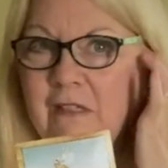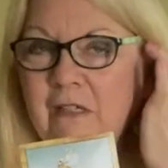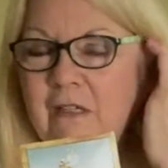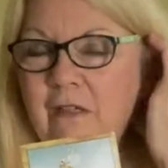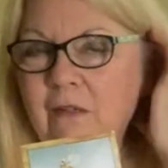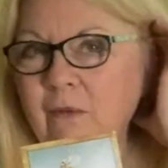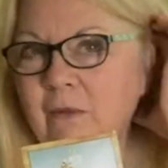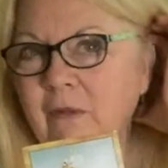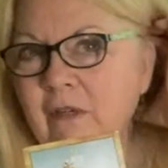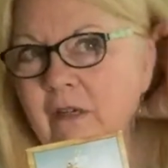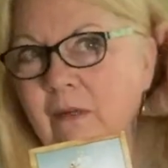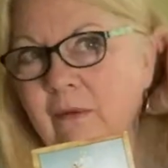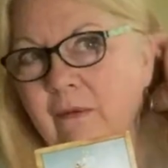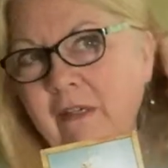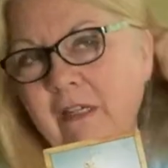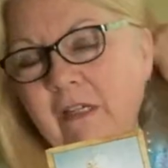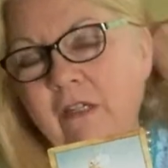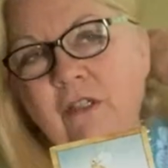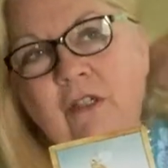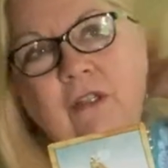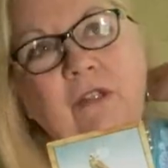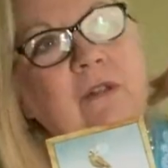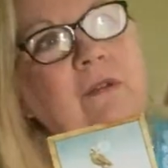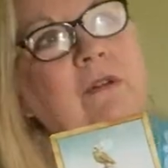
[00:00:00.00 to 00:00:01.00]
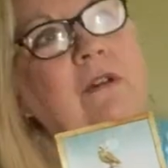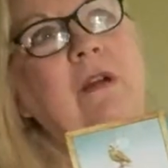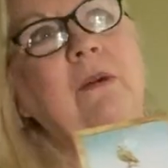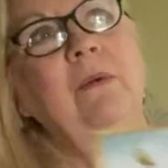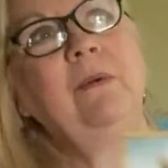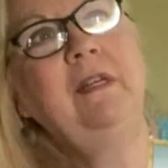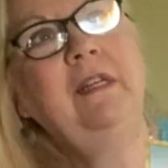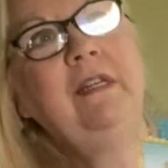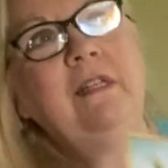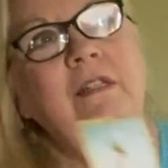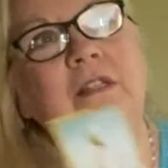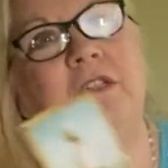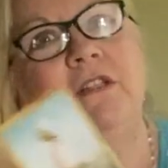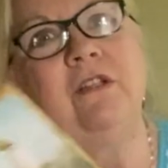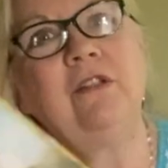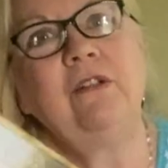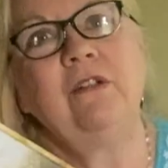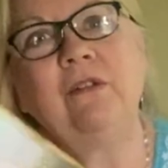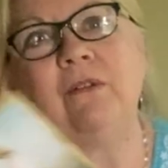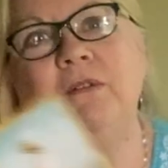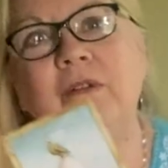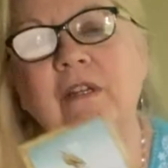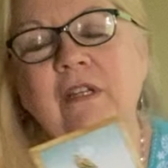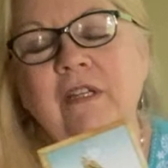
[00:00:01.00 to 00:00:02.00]
You know, what do you want to do going
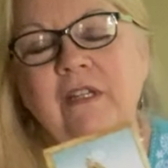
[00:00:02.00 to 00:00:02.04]
into